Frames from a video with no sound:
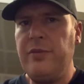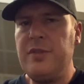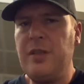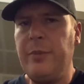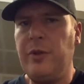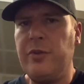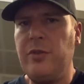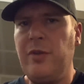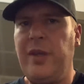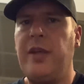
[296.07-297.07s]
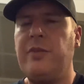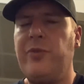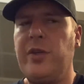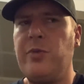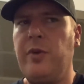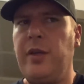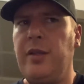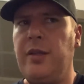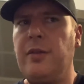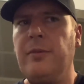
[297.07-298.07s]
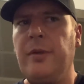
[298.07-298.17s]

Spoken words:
similar to the act of retrohaling.